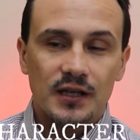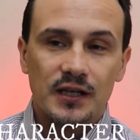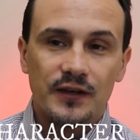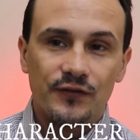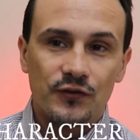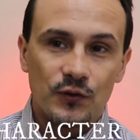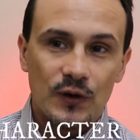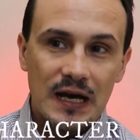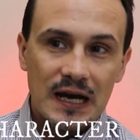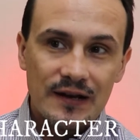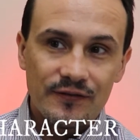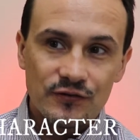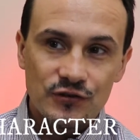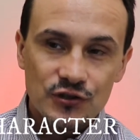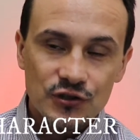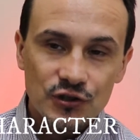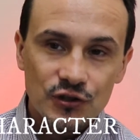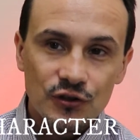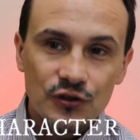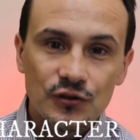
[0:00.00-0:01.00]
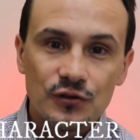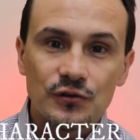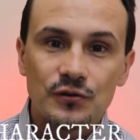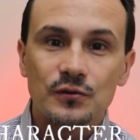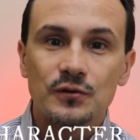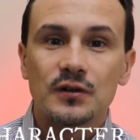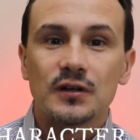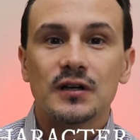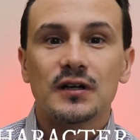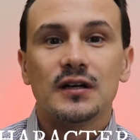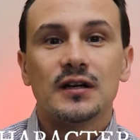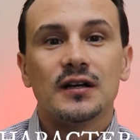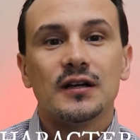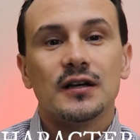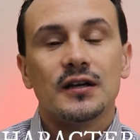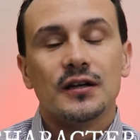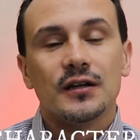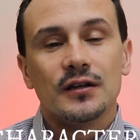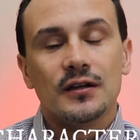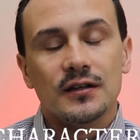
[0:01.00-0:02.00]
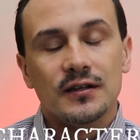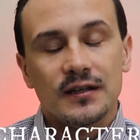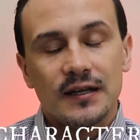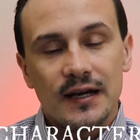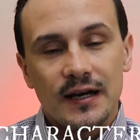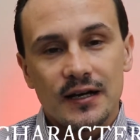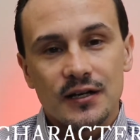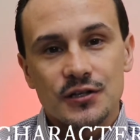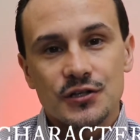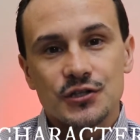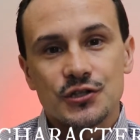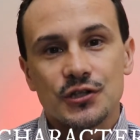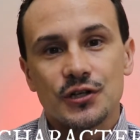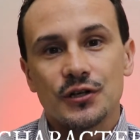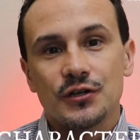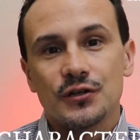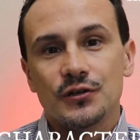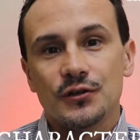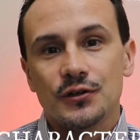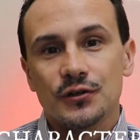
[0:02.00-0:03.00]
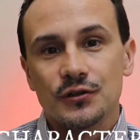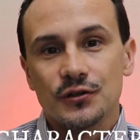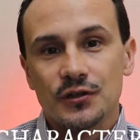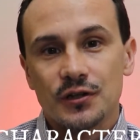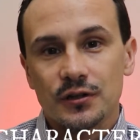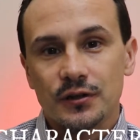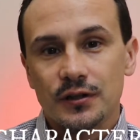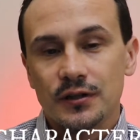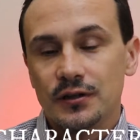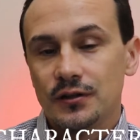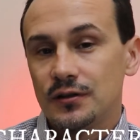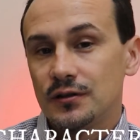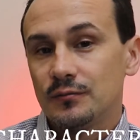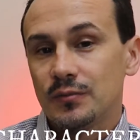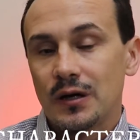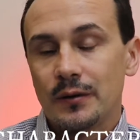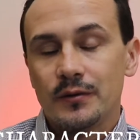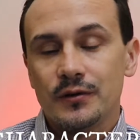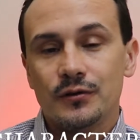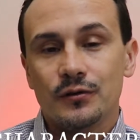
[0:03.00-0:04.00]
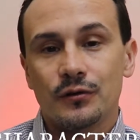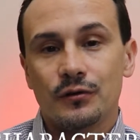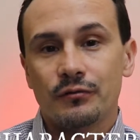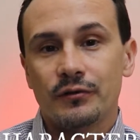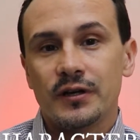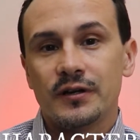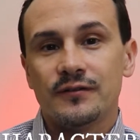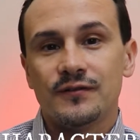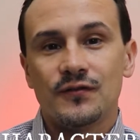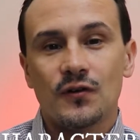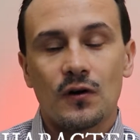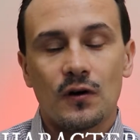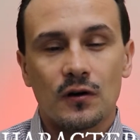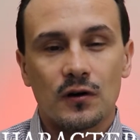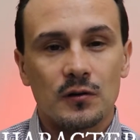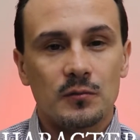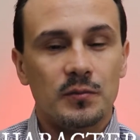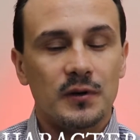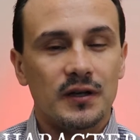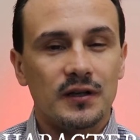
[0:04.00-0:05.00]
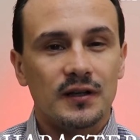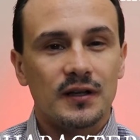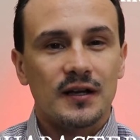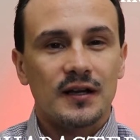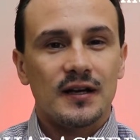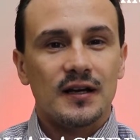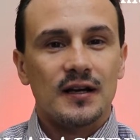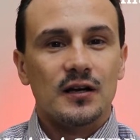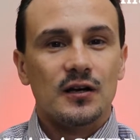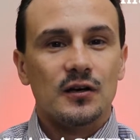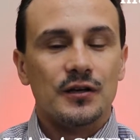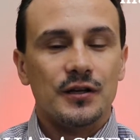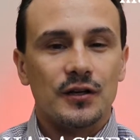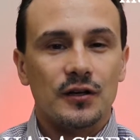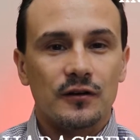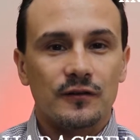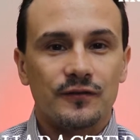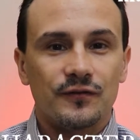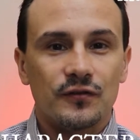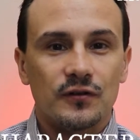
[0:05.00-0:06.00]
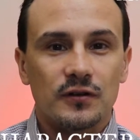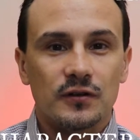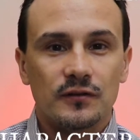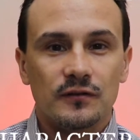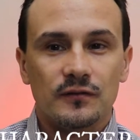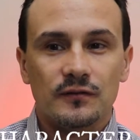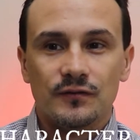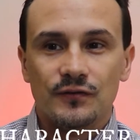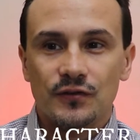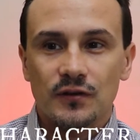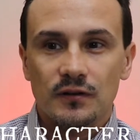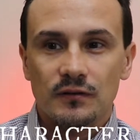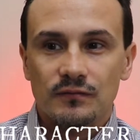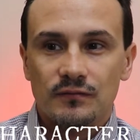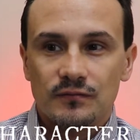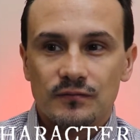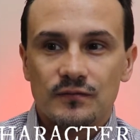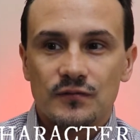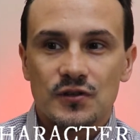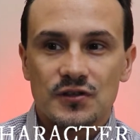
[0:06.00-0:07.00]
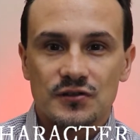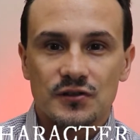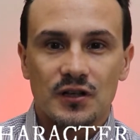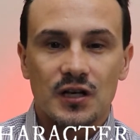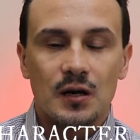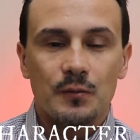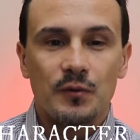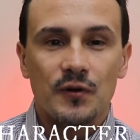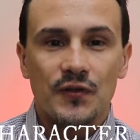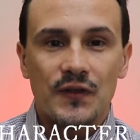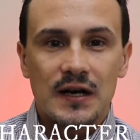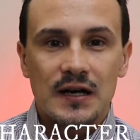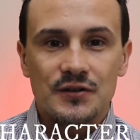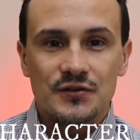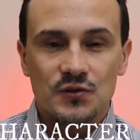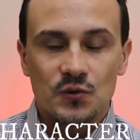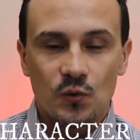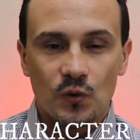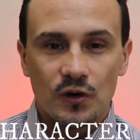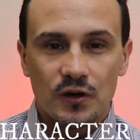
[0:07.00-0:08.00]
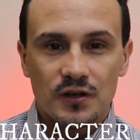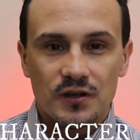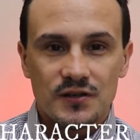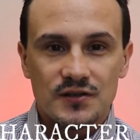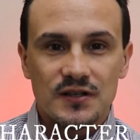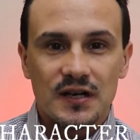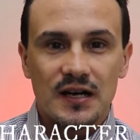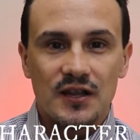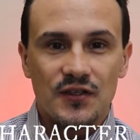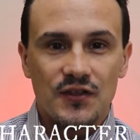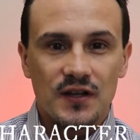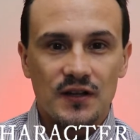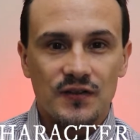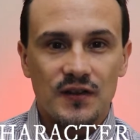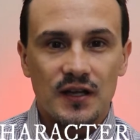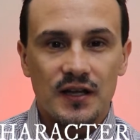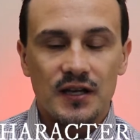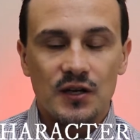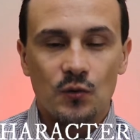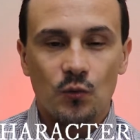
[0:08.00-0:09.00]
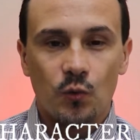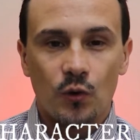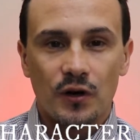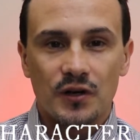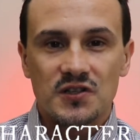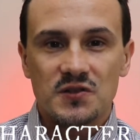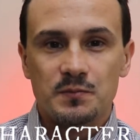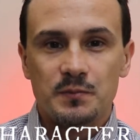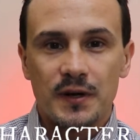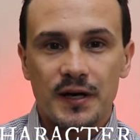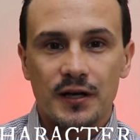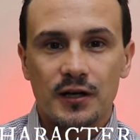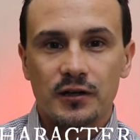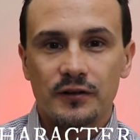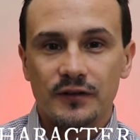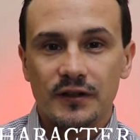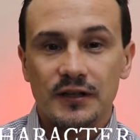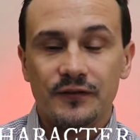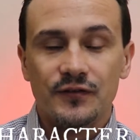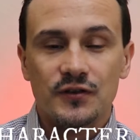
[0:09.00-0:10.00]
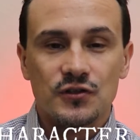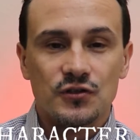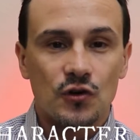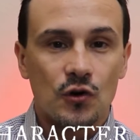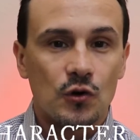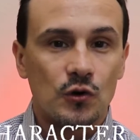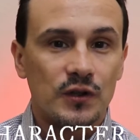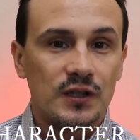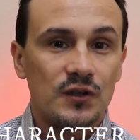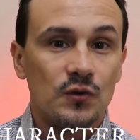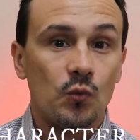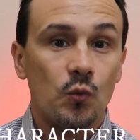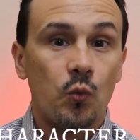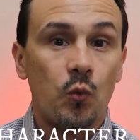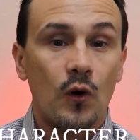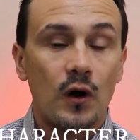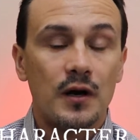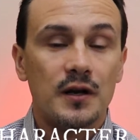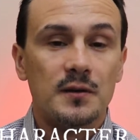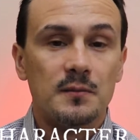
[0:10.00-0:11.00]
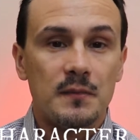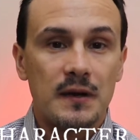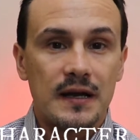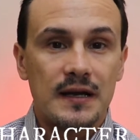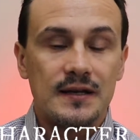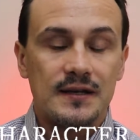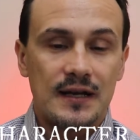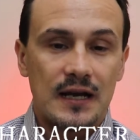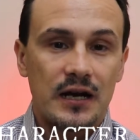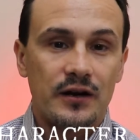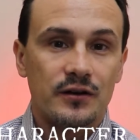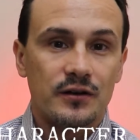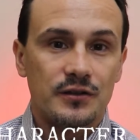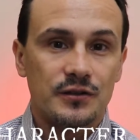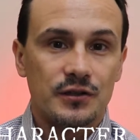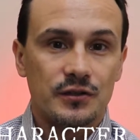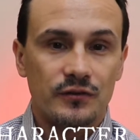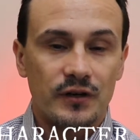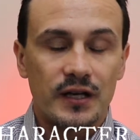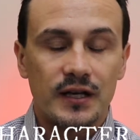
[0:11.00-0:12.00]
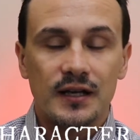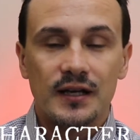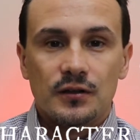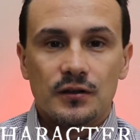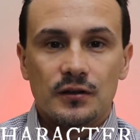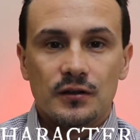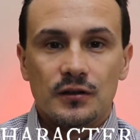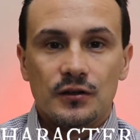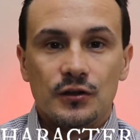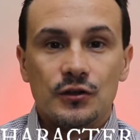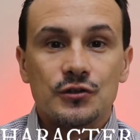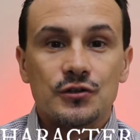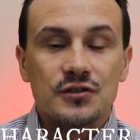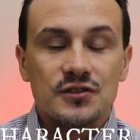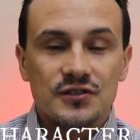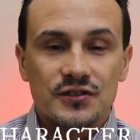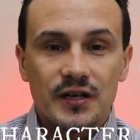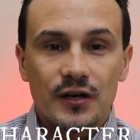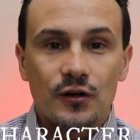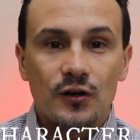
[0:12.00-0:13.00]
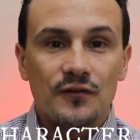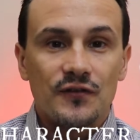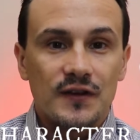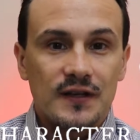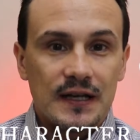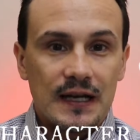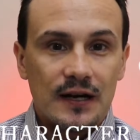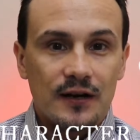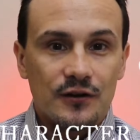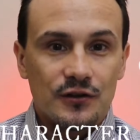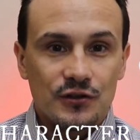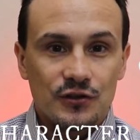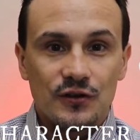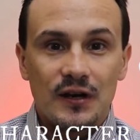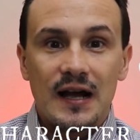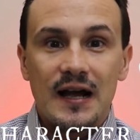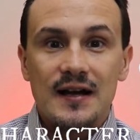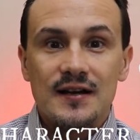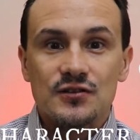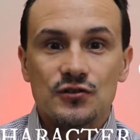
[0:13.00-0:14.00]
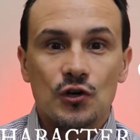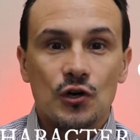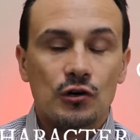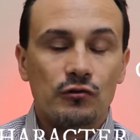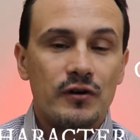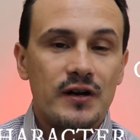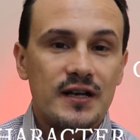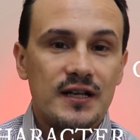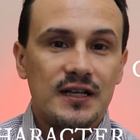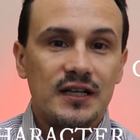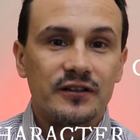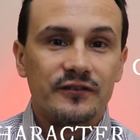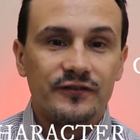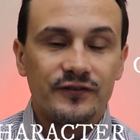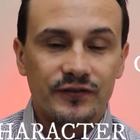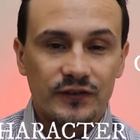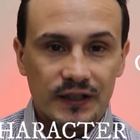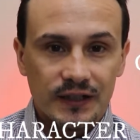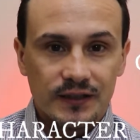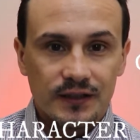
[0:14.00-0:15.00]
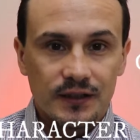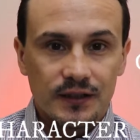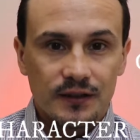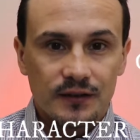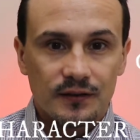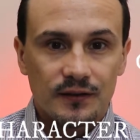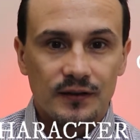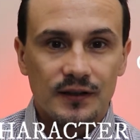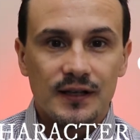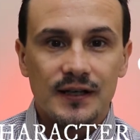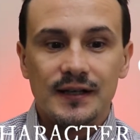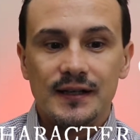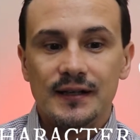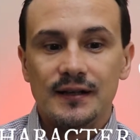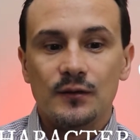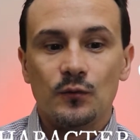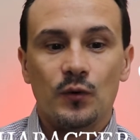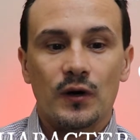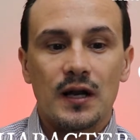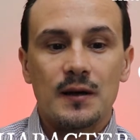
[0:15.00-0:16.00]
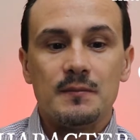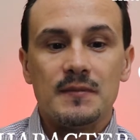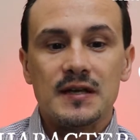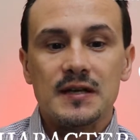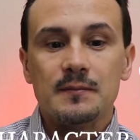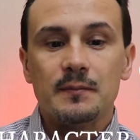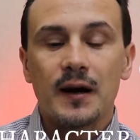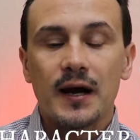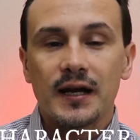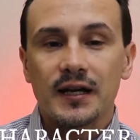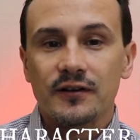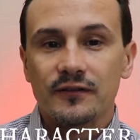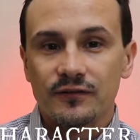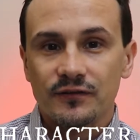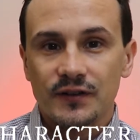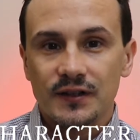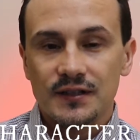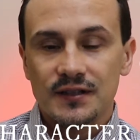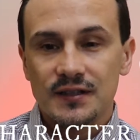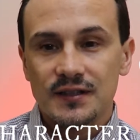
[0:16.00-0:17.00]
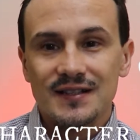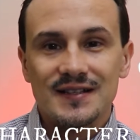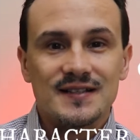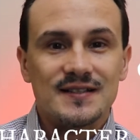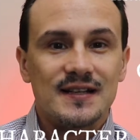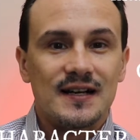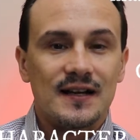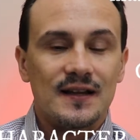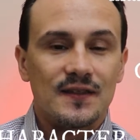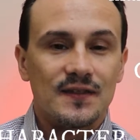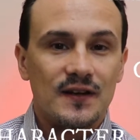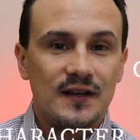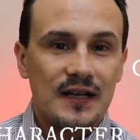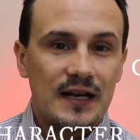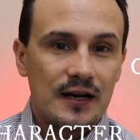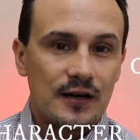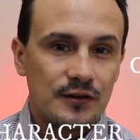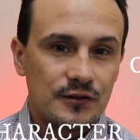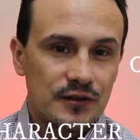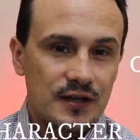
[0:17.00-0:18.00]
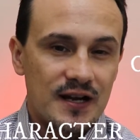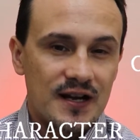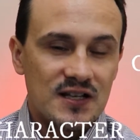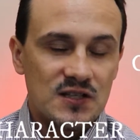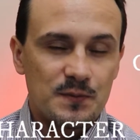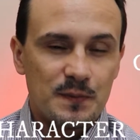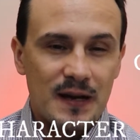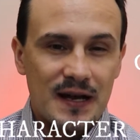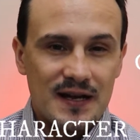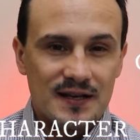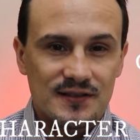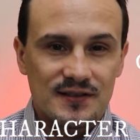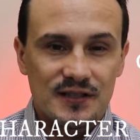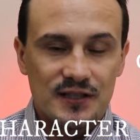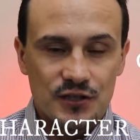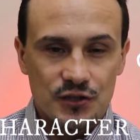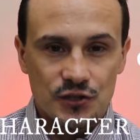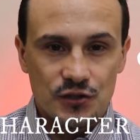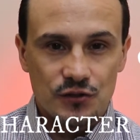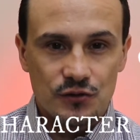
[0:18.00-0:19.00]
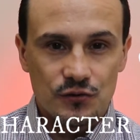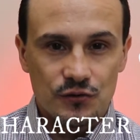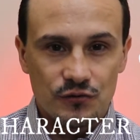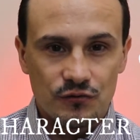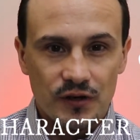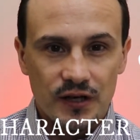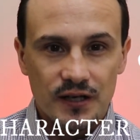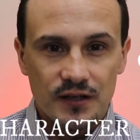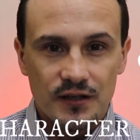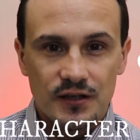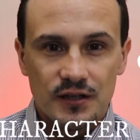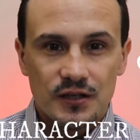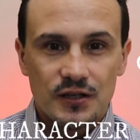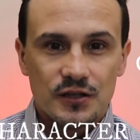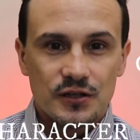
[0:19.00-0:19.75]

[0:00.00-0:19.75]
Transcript: If you have 2, yeah, sure, you can do it. You can probably do 3 or 4, but you know, for just a couple thousand words, I think that it works better if it's only 1 main character, right? You should start off the character as already conflicted. And what I mean by conflicted is that the character has past issues, right?